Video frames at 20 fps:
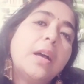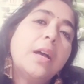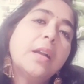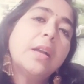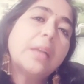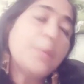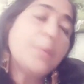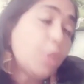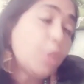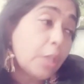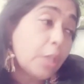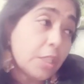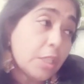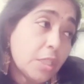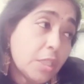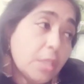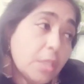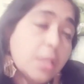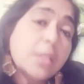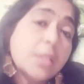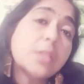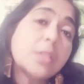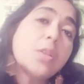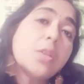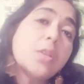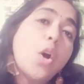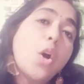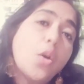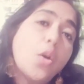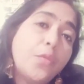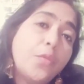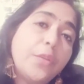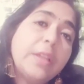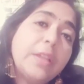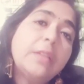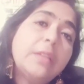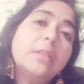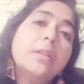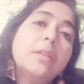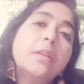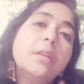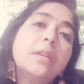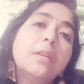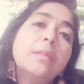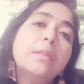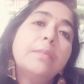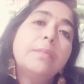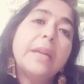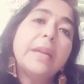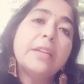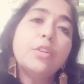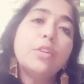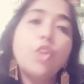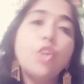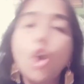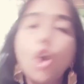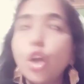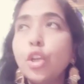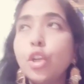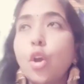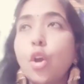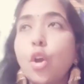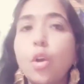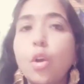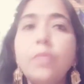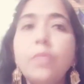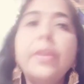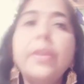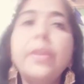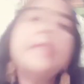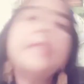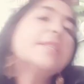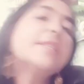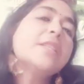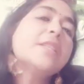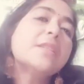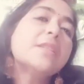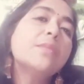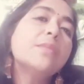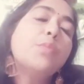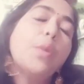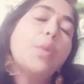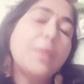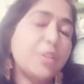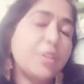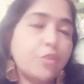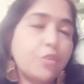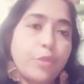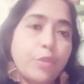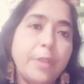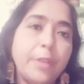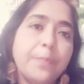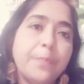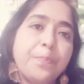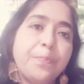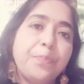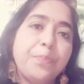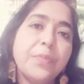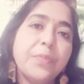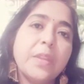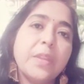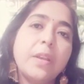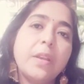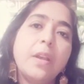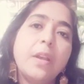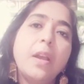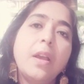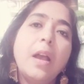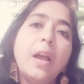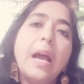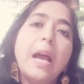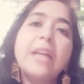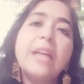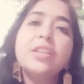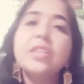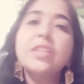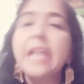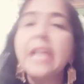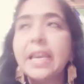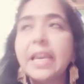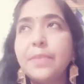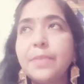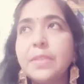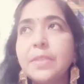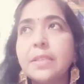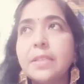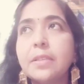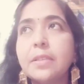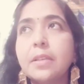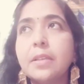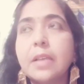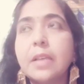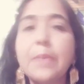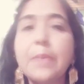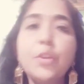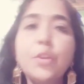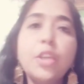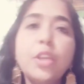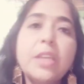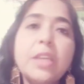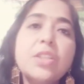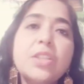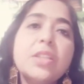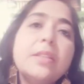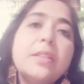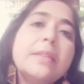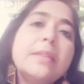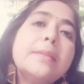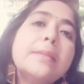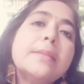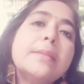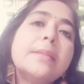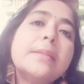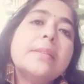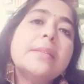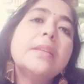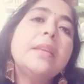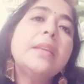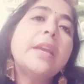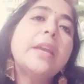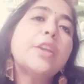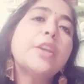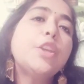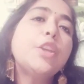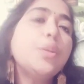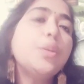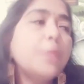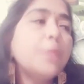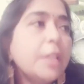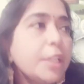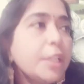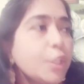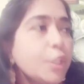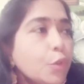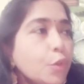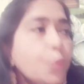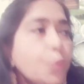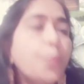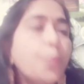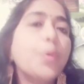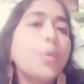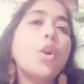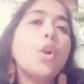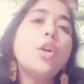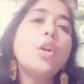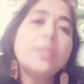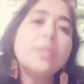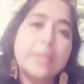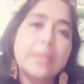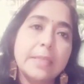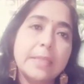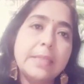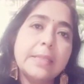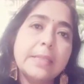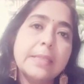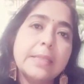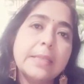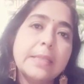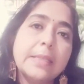communication is often but not always momentary. At times, communication is a cumulative process